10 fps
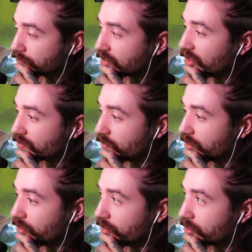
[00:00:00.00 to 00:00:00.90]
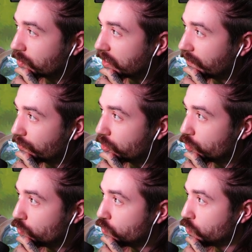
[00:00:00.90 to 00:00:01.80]
I also want to do that so I'd have
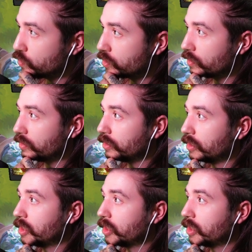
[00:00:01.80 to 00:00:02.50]
two, so they're...